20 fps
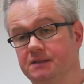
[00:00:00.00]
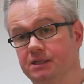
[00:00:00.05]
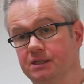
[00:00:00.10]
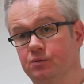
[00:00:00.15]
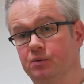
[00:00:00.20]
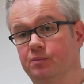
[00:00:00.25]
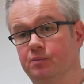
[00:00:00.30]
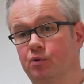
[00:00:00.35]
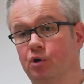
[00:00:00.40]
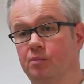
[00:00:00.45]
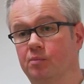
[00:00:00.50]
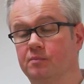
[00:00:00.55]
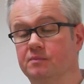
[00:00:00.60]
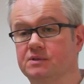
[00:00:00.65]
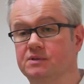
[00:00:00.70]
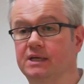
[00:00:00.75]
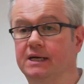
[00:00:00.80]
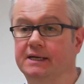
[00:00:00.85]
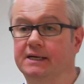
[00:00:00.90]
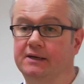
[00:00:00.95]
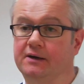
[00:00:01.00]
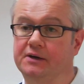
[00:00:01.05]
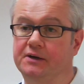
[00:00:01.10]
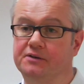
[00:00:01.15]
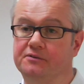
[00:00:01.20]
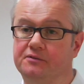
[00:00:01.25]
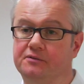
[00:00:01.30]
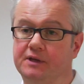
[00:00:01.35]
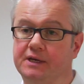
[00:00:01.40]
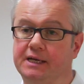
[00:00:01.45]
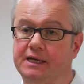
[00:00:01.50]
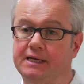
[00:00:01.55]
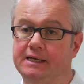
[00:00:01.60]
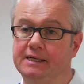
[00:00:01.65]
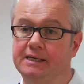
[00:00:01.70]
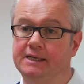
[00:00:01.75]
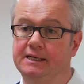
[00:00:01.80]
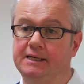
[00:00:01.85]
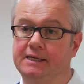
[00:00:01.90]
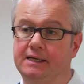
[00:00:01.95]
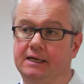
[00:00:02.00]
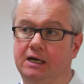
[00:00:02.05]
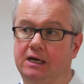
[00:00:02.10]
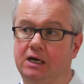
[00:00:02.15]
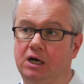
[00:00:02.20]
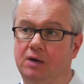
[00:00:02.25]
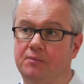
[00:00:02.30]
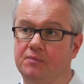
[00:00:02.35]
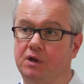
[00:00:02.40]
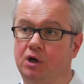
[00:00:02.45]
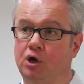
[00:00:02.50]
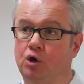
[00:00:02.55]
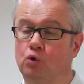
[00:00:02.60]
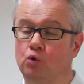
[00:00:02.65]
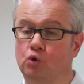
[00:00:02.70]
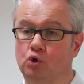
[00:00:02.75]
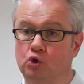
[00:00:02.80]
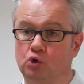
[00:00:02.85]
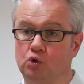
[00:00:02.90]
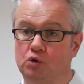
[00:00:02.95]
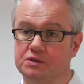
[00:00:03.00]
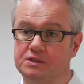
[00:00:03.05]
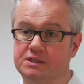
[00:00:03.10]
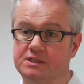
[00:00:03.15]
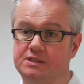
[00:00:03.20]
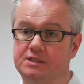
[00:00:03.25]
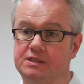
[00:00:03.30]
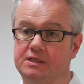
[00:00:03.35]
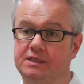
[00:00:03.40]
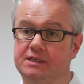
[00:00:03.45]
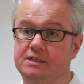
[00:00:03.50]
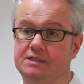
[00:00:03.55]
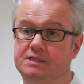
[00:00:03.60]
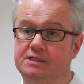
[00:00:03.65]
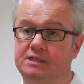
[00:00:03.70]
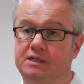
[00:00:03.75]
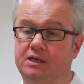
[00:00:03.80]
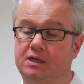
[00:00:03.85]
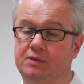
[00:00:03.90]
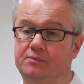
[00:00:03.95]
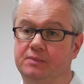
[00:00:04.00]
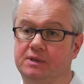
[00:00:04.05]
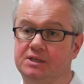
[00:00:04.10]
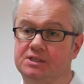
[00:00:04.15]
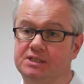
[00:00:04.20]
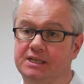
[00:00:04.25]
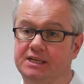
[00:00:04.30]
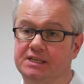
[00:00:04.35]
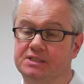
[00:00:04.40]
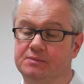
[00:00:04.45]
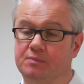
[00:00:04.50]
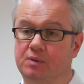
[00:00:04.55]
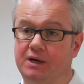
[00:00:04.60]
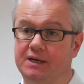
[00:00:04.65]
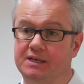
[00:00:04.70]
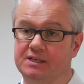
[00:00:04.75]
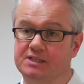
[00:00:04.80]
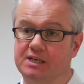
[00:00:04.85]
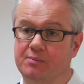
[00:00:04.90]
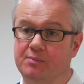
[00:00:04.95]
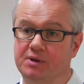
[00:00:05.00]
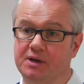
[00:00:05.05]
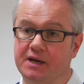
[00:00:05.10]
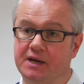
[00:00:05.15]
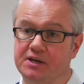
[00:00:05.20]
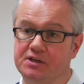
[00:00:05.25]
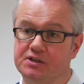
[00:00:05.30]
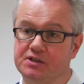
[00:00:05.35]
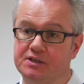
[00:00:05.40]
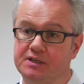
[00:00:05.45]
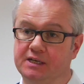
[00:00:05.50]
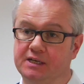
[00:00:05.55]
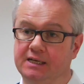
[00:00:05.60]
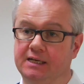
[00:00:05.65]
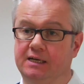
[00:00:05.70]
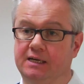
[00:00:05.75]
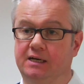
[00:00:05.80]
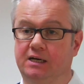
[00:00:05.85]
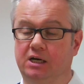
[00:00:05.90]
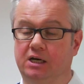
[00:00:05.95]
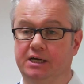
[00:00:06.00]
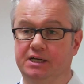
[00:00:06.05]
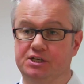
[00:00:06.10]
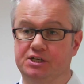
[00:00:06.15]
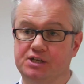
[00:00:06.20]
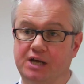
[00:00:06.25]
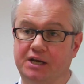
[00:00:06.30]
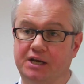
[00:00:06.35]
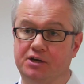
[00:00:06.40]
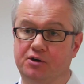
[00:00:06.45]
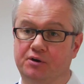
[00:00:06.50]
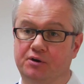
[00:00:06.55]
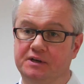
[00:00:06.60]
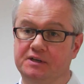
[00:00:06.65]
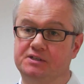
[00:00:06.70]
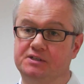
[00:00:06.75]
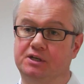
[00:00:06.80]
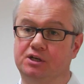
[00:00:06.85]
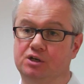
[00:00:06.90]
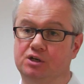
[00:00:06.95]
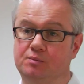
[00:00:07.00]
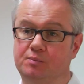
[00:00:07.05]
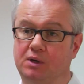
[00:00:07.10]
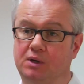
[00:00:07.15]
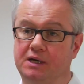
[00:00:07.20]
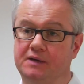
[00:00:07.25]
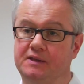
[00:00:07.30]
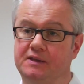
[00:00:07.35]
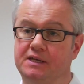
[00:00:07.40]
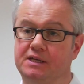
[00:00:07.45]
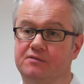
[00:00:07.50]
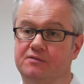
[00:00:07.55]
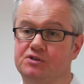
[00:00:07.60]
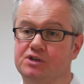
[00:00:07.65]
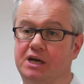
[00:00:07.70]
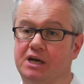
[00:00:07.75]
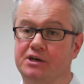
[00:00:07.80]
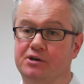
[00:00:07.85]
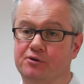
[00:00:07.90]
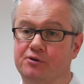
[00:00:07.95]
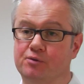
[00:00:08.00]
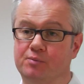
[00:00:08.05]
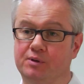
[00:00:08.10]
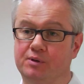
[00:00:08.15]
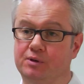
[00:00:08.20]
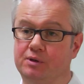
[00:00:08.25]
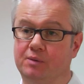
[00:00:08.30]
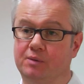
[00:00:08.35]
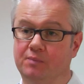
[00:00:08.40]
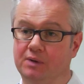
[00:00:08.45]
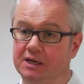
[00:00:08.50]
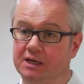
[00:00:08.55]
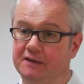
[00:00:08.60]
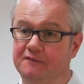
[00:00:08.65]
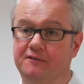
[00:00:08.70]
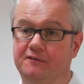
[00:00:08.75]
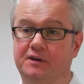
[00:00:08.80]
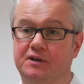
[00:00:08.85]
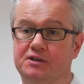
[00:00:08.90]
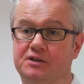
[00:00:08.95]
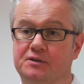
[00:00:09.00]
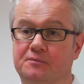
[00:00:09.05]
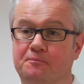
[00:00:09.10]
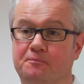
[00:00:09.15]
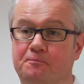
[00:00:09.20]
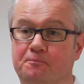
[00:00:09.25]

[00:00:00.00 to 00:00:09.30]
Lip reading: deal with problems, that kind of thing. The whole course is assessed by examination in January, so by the end of January we'll be completely finished.